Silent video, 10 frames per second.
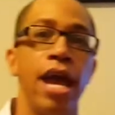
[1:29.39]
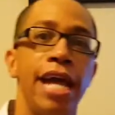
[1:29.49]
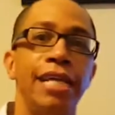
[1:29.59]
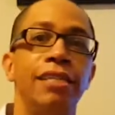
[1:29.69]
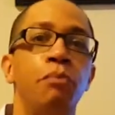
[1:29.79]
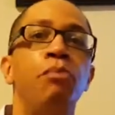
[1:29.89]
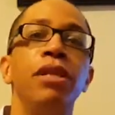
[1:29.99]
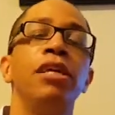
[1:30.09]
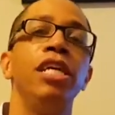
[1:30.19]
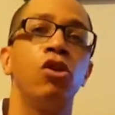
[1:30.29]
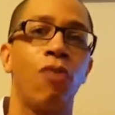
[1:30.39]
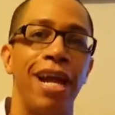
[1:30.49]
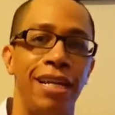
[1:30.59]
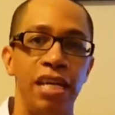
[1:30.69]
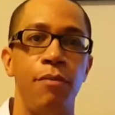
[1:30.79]
And his ability to
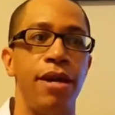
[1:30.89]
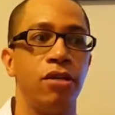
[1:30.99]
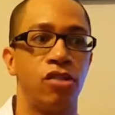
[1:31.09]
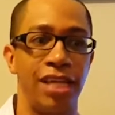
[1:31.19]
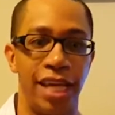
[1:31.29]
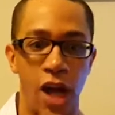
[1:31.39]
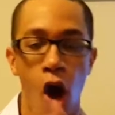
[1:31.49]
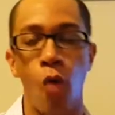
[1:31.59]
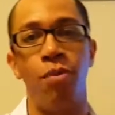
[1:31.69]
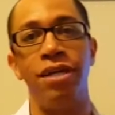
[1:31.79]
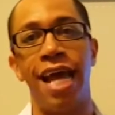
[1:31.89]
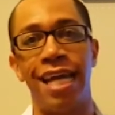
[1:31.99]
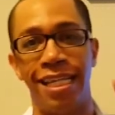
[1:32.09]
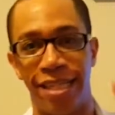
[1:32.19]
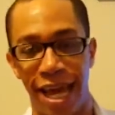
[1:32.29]
write emails that get opened
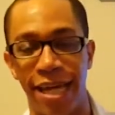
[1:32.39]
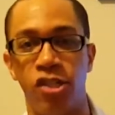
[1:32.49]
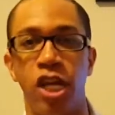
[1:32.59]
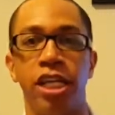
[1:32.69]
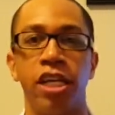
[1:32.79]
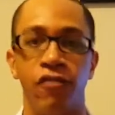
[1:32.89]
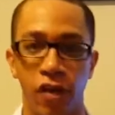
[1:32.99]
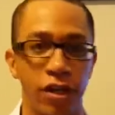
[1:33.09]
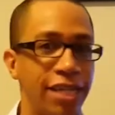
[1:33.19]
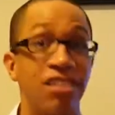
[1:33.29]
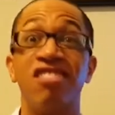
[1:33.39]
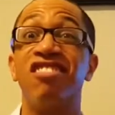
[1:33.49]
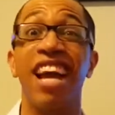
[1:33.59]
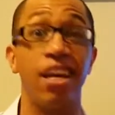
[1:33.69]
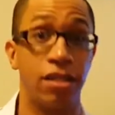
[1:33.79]
and engage and convert is
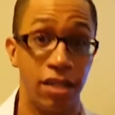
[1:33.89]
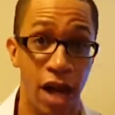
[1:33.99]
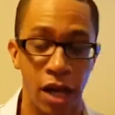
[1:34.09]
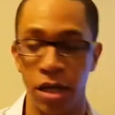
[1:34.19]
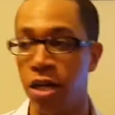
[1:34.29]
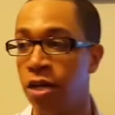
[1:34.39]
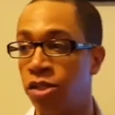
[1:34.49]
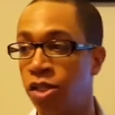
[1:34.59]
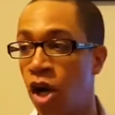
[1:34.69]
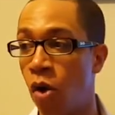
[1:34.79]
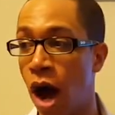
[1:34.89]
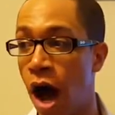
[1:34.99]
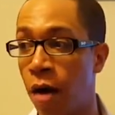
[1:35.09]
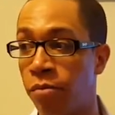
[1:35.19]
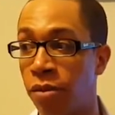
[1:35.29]
second to none. So
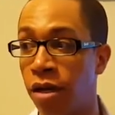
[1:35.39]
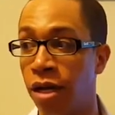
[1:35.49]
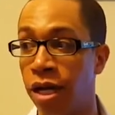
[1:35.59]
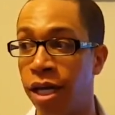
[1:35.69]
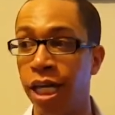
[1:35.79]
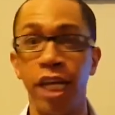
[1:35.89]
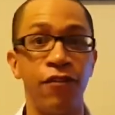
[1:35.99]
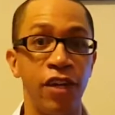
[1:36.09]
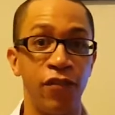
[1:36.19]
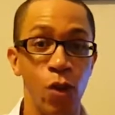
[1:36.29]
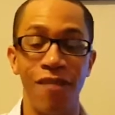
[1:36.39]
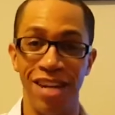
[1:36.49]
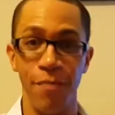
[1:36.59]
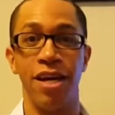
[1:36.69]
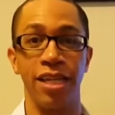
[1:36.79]
um, if, if you have
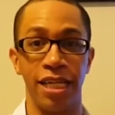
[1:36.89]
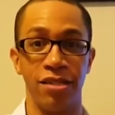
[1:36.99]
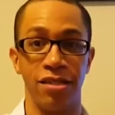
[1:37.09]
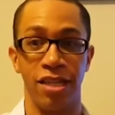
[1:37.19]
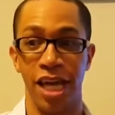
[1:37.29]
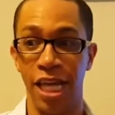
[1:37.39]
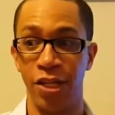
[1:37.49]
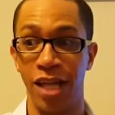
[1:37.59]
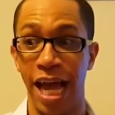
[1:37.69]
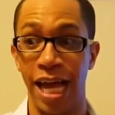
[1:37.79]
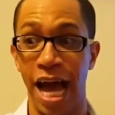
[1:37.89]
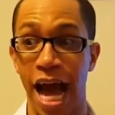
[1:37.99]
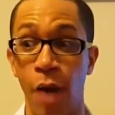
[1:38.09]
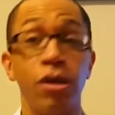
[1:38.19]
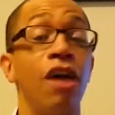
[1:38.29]
an email list and you're like,
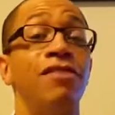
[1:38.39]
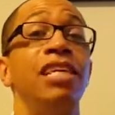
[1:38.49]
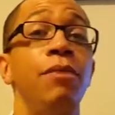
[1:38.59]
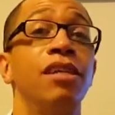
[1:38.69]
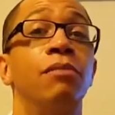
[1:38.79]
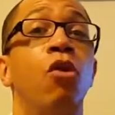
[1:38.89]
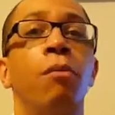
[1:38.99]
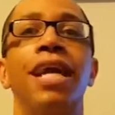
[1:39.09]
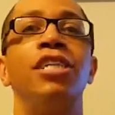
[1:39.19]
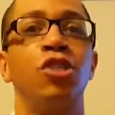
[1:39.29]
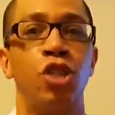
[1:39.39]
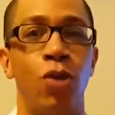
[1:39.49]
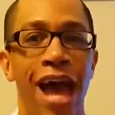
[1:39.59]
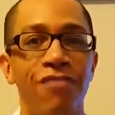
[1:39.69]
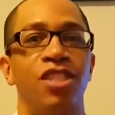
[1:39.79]
I would love to email them more, but I just
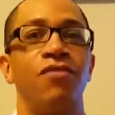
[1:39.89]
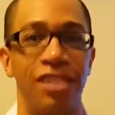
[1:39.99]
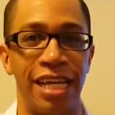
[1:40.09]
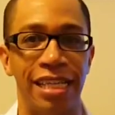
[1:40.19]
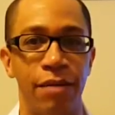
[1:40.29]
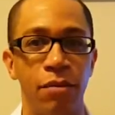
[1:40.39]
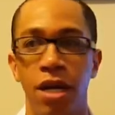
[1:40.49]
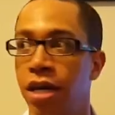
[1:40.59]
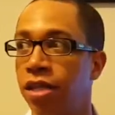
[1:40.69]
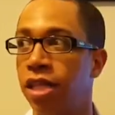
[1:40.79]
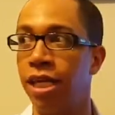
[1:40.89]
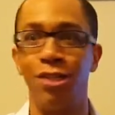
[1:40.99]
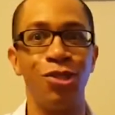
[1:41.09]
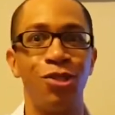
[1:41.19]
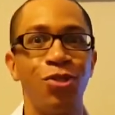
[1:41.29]
don't have stuff to send them,
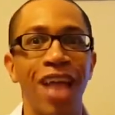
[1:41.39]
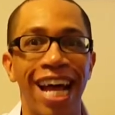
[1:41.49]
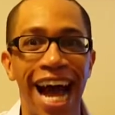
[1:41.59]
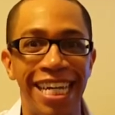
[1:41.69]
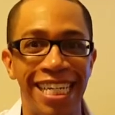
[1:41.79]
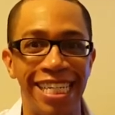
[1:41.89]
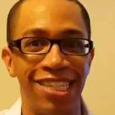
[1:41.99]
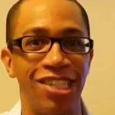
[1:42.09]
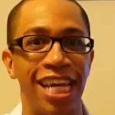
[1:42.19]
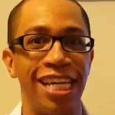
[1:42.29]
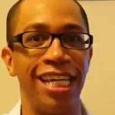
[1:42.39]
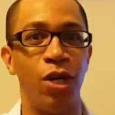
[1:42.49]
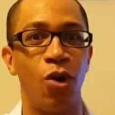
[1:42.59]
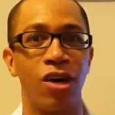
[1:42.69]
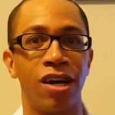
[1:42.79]
then just do like I did and just get
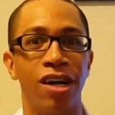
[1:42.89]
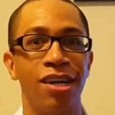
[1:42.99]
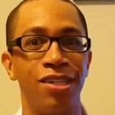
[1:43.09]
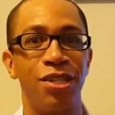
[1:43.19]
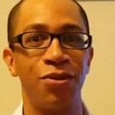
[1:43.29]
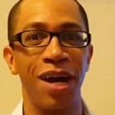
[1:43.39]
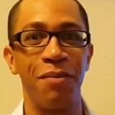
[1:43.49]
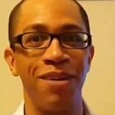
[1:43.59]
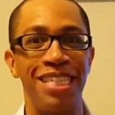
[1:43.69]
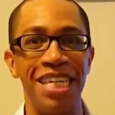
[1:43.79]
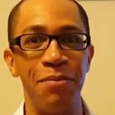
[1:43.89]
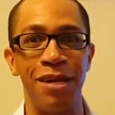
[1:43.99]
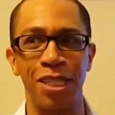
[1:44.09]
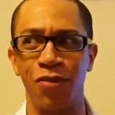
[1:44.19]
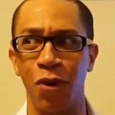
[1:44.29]
Igor to write a bunch of
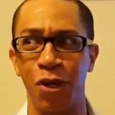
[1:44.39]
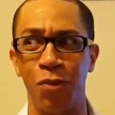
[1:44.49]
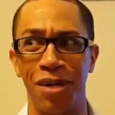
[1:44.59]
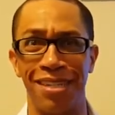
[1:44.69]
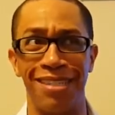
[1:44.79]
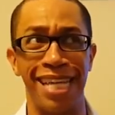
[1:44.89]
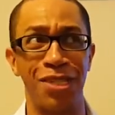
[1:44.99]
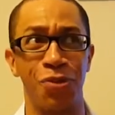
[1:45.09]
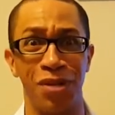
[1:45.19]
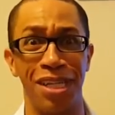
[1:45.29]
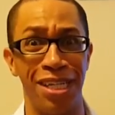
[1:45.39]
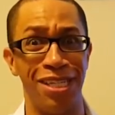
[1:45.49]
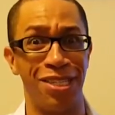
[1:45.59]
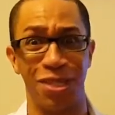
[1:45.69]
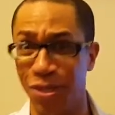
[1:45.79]
emails for you because that's a really
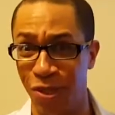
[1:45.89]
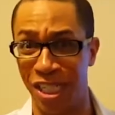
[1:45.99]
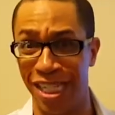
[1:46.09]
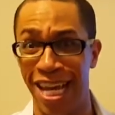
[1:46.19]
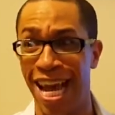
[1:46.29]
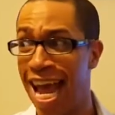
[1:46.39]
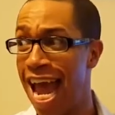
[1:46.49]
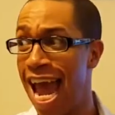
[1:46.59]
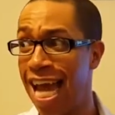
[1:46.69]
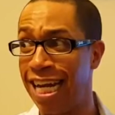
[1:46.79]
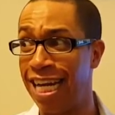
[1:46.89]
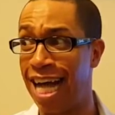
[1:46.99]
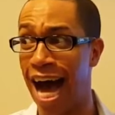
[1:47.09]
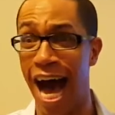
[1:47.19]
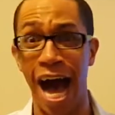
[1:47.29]
good solution. And uh,
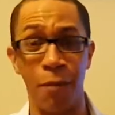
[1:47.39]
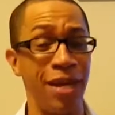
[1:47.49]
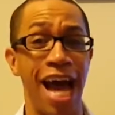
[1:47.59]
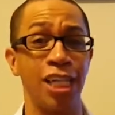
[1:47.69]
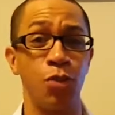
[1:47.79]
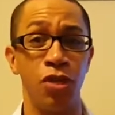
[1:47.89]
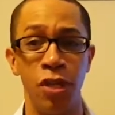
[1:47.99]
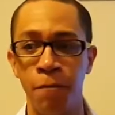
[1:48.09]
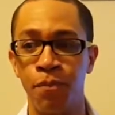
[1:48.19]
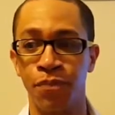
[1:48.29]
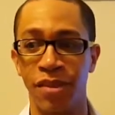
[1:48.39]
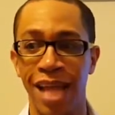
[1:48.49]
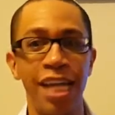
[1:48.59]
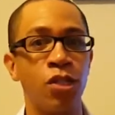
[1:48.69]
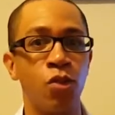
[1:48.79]
I'll be honest with you,
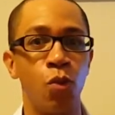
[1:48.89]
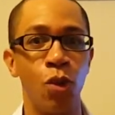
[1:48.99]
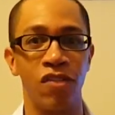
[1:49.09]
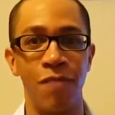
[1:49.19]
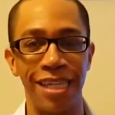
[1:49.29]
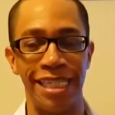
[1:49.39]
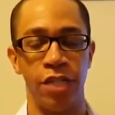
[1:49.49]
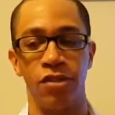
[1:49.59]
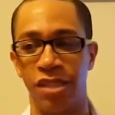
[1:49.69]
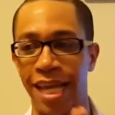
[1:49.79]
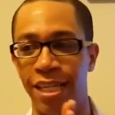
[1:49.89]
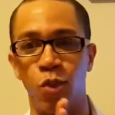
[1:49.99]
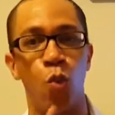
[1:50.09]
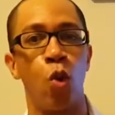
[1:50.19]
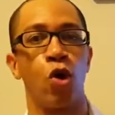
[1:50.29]
that is one of my secrets that
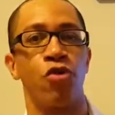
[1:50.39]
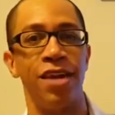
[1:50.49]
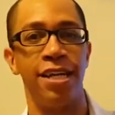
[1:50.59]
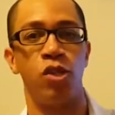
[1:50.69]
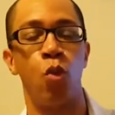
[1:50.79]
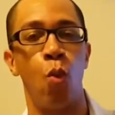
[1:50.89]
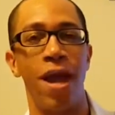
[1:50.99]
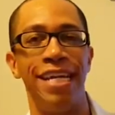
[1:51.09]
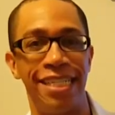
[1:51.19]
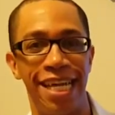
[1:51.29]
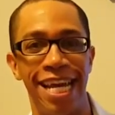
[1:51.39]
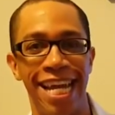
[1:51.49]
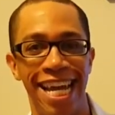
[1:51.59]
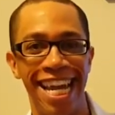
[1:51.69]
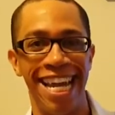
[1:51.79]
is worth its weight
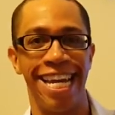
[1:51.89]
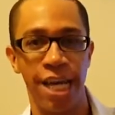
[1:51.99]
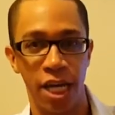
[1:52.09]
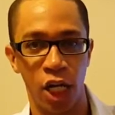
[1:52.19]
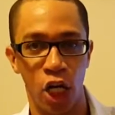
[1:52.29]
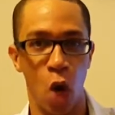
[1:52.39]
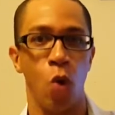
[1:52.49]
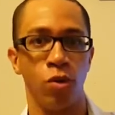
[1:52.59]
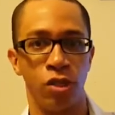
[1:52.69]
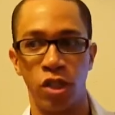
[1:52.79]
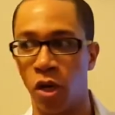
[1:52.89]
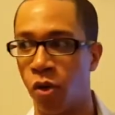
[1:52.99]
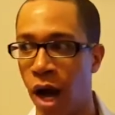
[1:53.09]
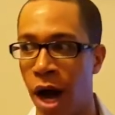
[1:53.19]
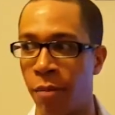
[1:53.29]
in gold.
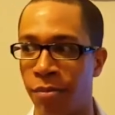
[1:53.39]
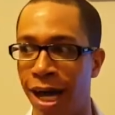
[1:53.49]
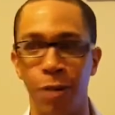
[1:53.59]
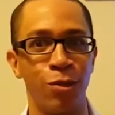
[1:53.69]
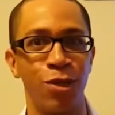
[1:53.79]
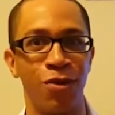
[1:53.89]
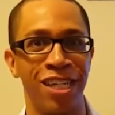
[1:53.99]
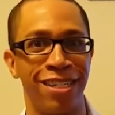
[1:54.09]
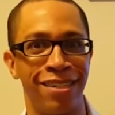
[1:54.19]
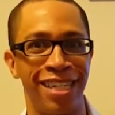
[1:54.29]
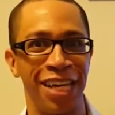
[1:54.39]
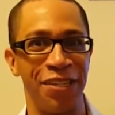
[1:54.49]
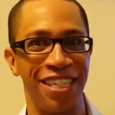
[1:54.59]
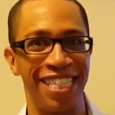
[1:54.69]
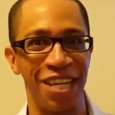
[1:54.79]
So um, I almost don't want to tell
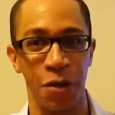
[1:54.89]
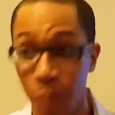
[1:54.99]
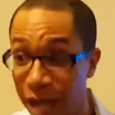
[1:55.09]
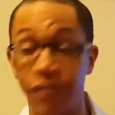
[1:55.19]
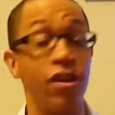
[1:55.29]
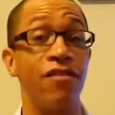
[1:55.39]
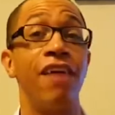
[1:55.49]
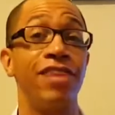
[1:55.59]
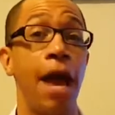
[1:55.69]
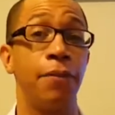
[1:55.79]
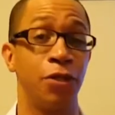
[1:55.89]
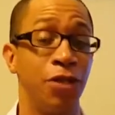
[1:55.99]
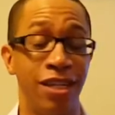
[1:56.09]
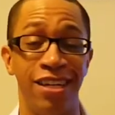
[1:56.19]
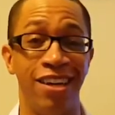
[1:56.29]
you the secret, but if you ever have the
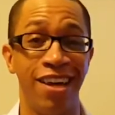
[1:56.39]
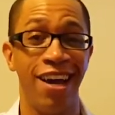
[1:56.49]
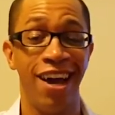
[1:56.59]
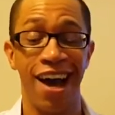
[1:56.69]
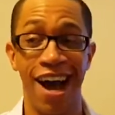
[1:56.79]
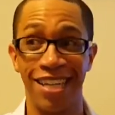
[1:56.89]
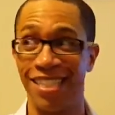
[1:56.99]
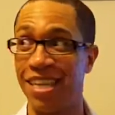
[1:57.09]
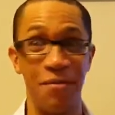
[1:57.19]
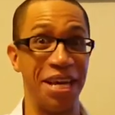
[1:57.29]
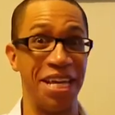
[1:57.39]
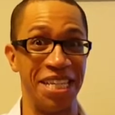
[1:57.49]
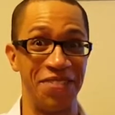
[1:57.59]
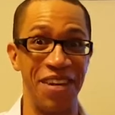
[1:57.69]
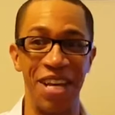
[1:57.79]
opportunity, uh, since I'm making
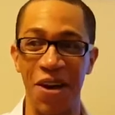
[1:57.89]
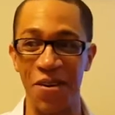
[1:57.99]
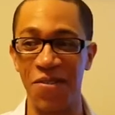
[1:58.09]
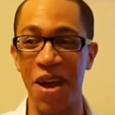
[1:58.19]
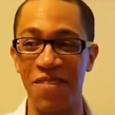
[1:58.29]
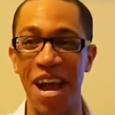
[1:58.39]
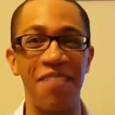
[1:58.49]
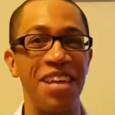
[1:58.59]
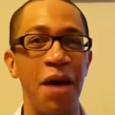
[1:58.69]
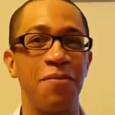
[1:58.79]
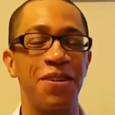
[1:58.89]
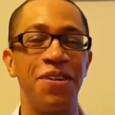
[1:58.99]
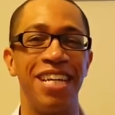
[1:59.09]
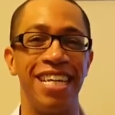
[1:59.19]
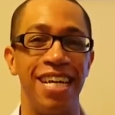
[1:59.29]
this video, if you ever have the
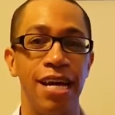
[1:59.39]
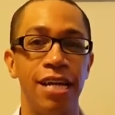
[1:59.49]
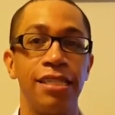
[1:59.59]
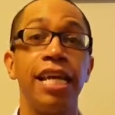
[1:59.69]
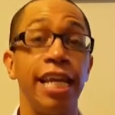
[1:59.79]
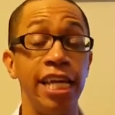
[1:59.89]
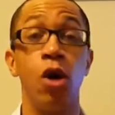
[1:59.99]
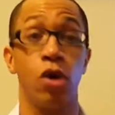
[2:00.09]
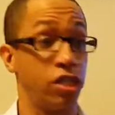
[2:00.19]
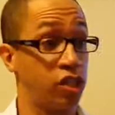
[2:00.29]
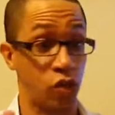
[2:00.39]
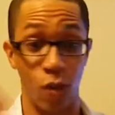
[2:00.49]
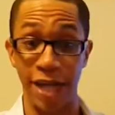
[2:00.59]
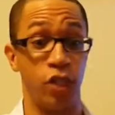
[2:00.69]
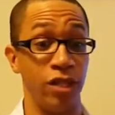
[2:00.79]
opportunity to get Igor to just
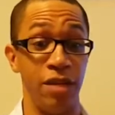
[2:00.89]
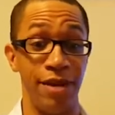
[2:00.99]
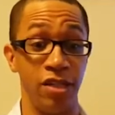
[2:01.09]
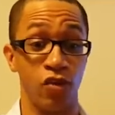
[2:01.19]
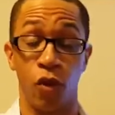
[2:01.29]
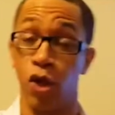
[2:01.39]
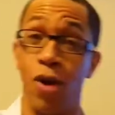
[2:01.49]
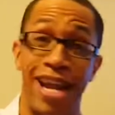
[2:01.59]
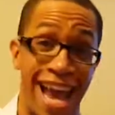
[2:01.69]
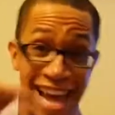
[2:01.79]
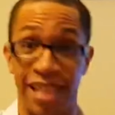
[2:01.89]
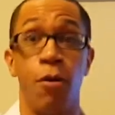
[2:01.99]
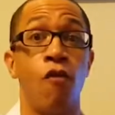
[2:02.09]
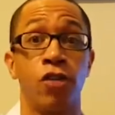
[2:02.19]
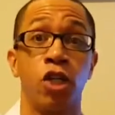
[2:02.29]
write your emails for you and hand
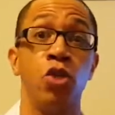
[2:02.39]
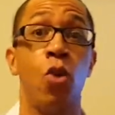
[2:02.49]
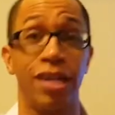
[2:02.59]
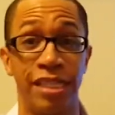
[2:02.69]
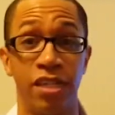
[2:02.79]
them over to you on a